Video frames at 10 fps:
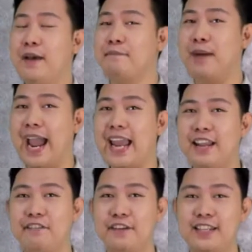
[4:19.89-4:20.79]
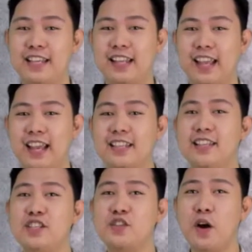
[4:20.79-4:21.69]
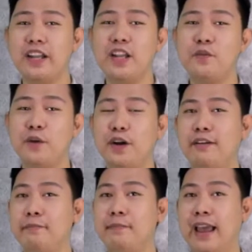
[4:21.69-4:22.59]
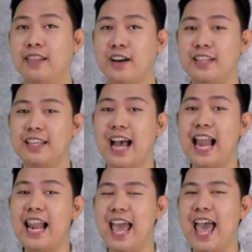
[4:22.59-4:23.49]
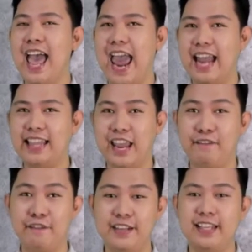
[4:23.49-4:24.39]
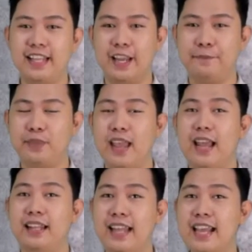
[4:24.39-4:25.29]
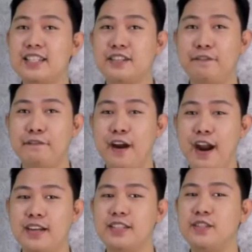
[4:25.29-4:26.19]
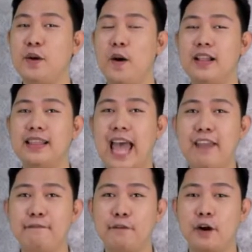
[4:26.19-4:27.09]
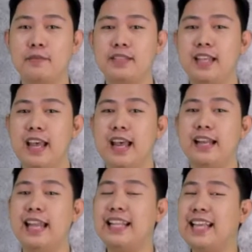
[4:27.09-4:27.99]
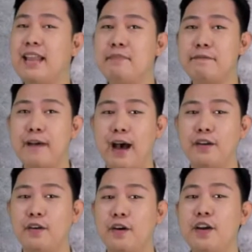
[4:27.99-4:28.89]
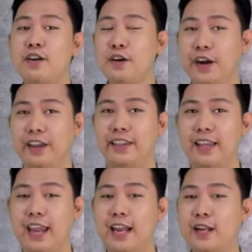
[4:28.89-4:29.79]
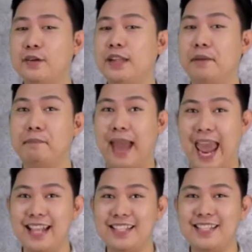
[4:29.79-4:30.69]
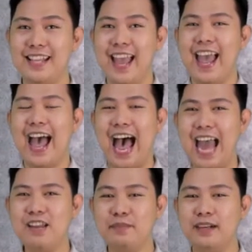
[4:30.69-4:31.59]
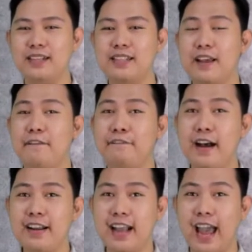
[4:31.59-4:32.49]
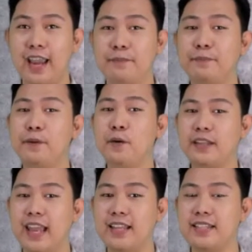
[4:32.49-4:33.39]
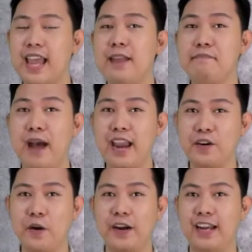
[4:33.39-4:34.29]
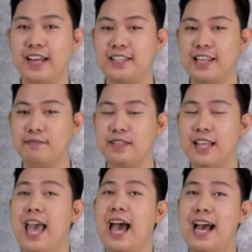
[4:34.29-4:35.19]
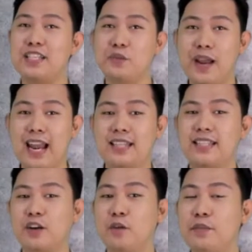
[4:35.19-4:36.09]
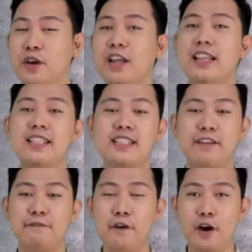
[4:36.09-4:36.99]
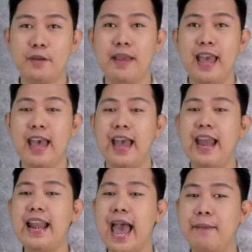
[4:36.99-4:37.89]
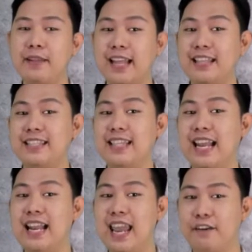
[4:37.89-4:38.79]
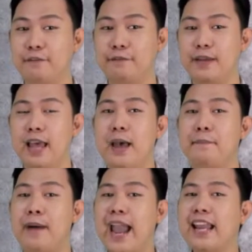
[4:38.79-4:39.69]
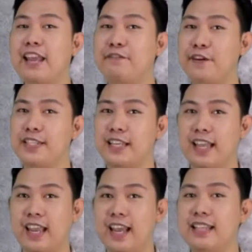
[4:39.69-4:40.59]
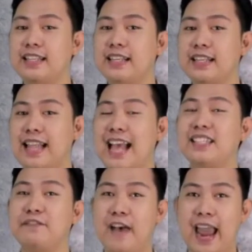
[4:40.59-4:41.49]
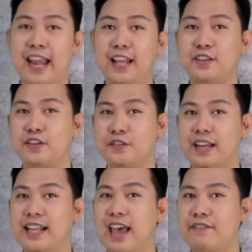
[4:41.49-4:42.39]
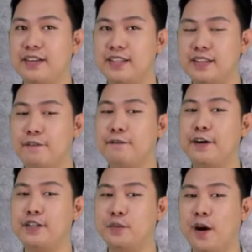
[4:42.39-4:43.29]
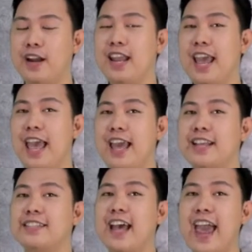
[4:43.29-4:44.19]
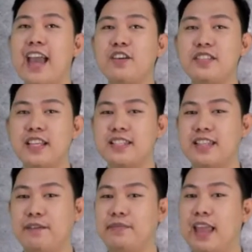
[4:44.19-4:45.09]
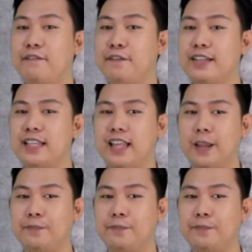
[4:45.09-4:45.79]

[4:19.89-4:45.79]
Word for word: Biodiversity is the shortened word of biological and diversity. This refers to all life forms that can be found on Earth, including plants, animals, fungi, protists, and microorganisms, as well as the communities they form and habitats they live. Biodiversity is classified into three levels. First one is the ecosystem diversity.